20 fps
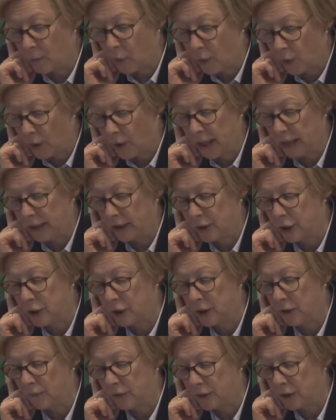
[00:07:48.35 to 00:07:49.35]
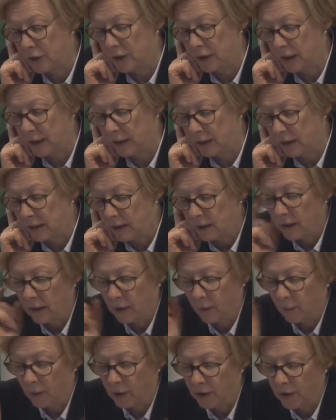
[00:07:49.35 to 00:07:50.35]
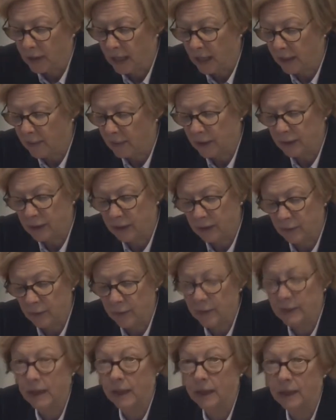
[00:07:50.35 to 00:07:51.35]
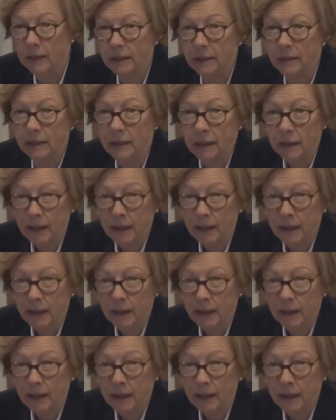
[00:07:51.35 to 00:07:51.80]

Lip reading: more energy efficiently will directly result